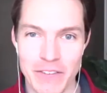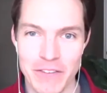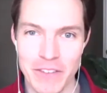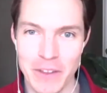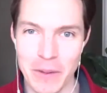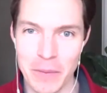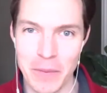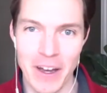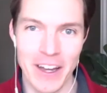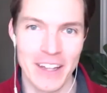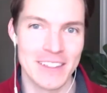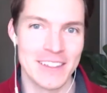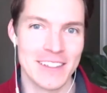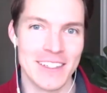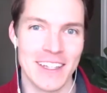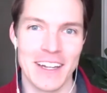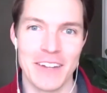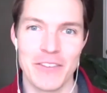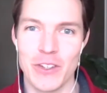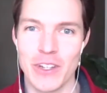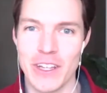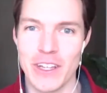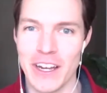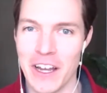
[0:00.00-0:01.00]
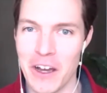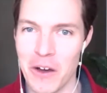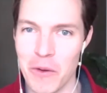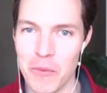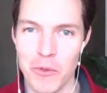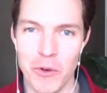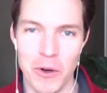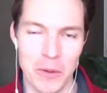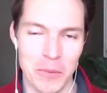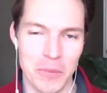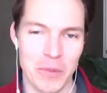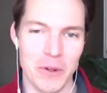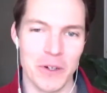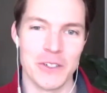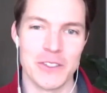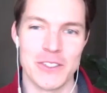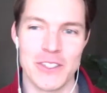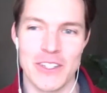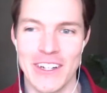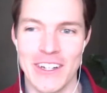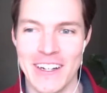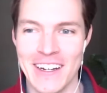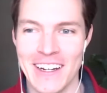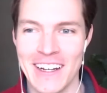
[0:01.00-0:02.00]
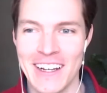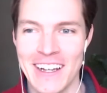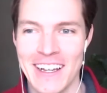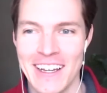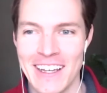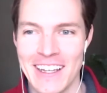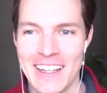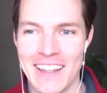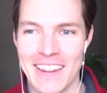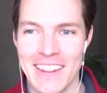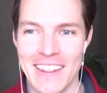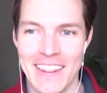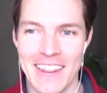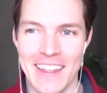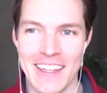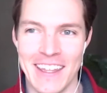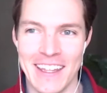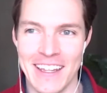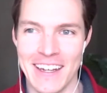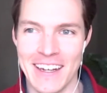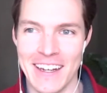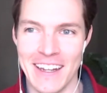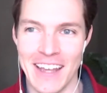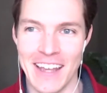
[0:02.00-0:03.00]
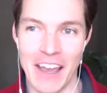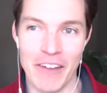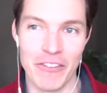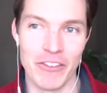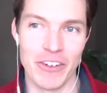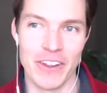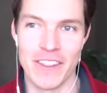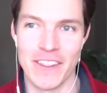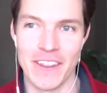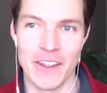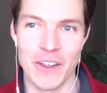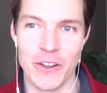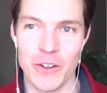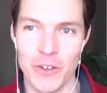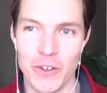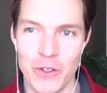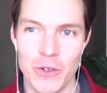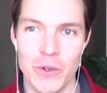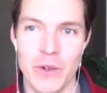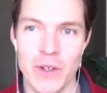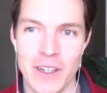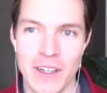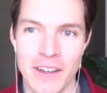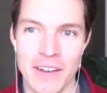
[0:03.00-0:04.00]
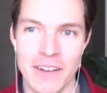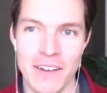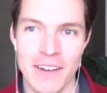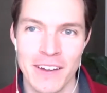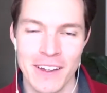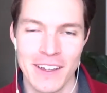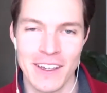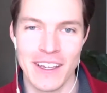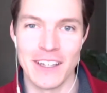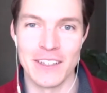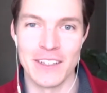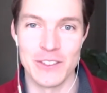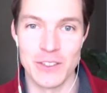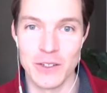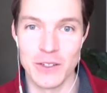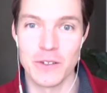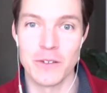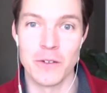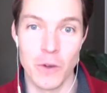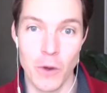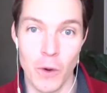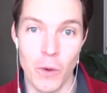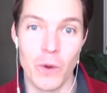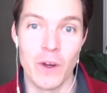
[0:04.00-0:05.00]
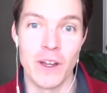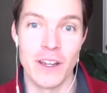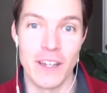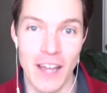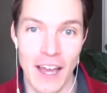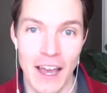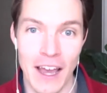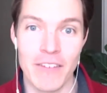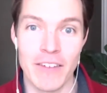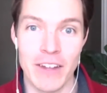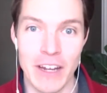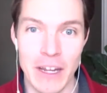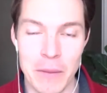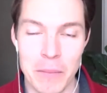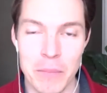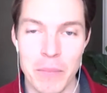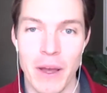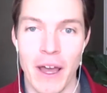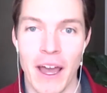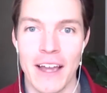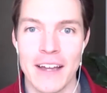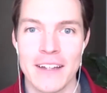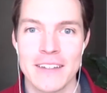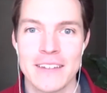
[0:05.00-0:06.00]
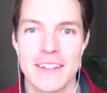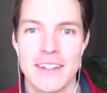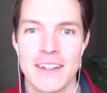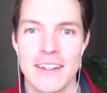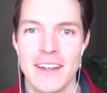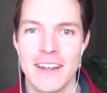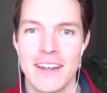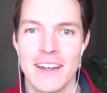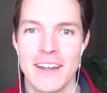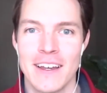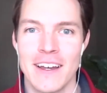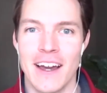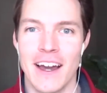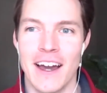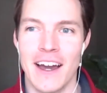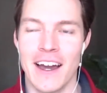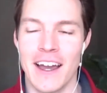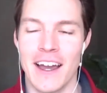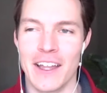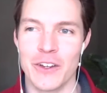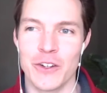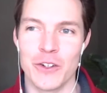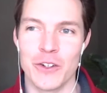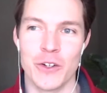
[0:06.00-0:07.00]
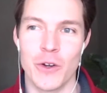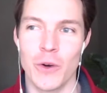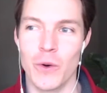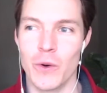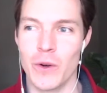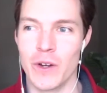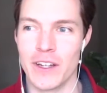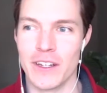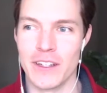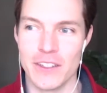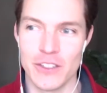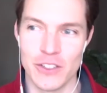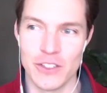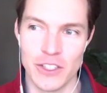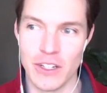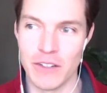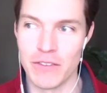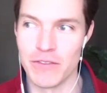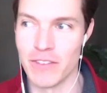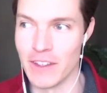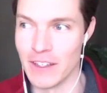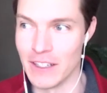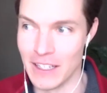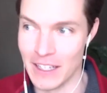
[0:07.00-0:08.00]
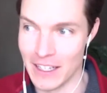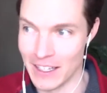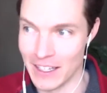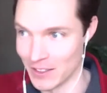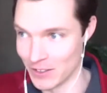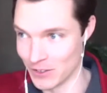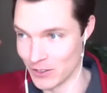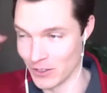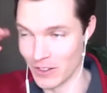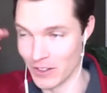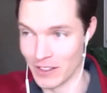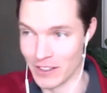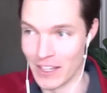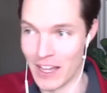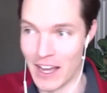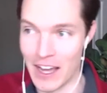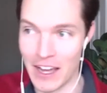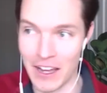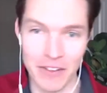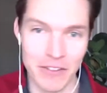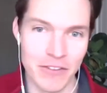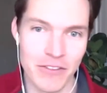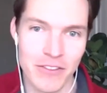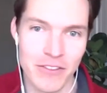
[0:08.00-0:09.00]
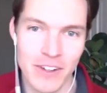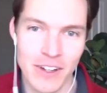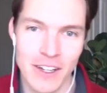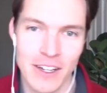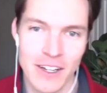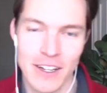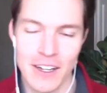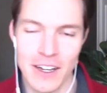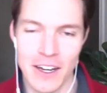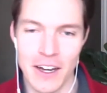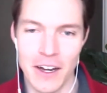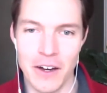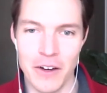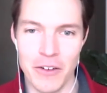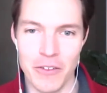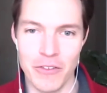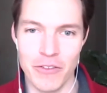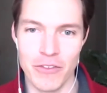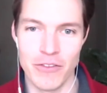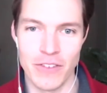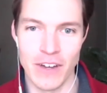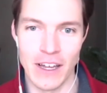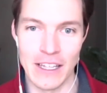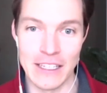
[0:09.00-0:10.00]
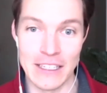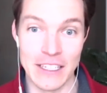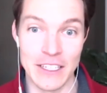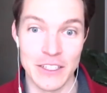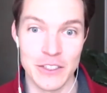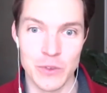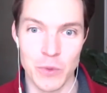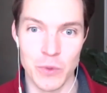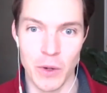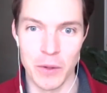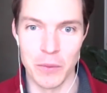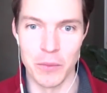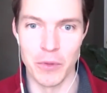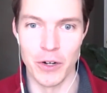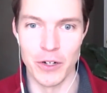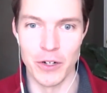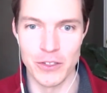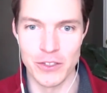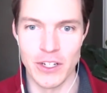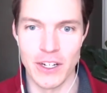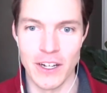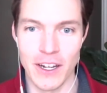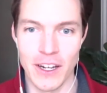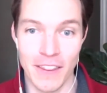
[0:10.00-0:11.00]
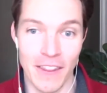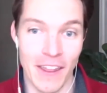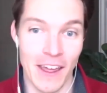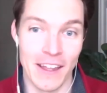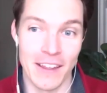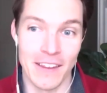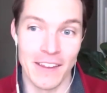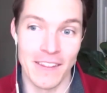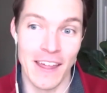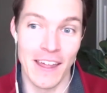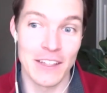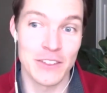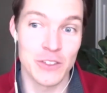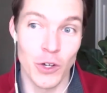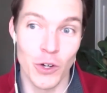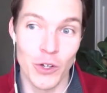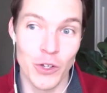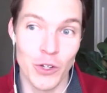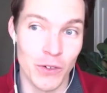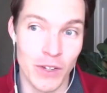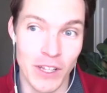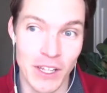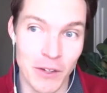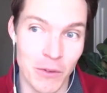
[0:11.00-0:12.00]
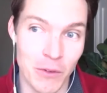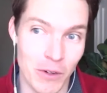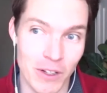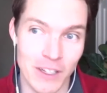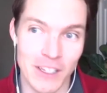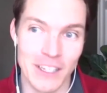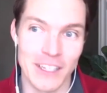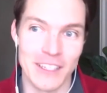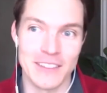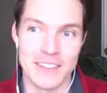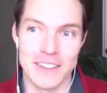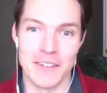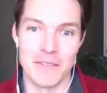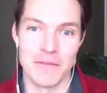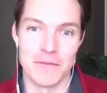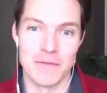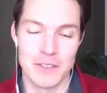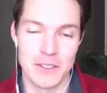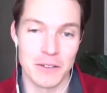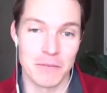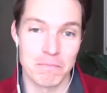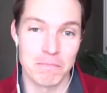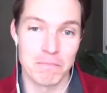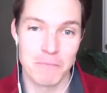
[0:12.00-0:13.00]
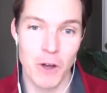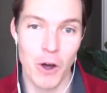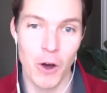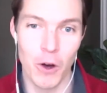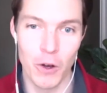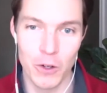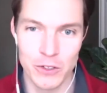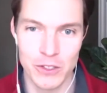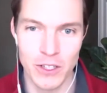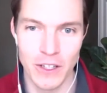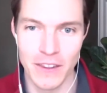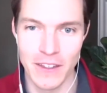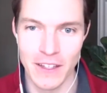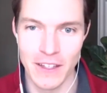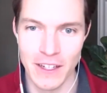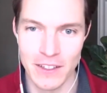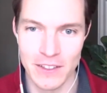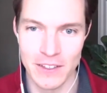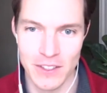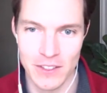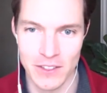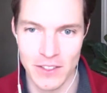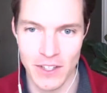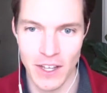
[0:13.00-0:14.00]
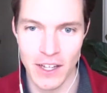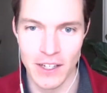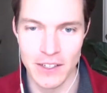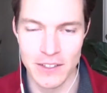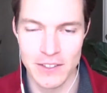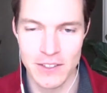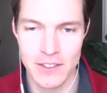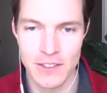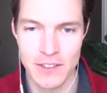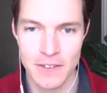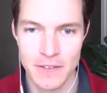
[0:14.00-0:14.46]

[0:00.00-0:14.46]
the mindset, if you can help one person, then everything you're doing is going to have an impact. And you're going to shift the lens or the life of at least one person. And that's all you need really to call something a success.